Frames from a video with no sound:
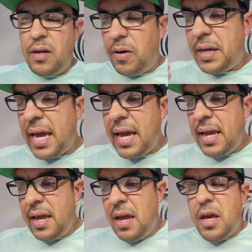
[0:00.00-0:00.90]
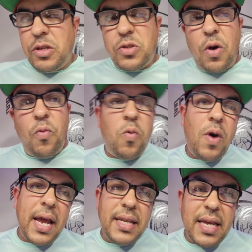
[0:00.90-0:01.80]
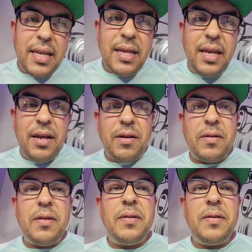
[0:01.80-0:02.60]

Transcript: Okay, so what I did here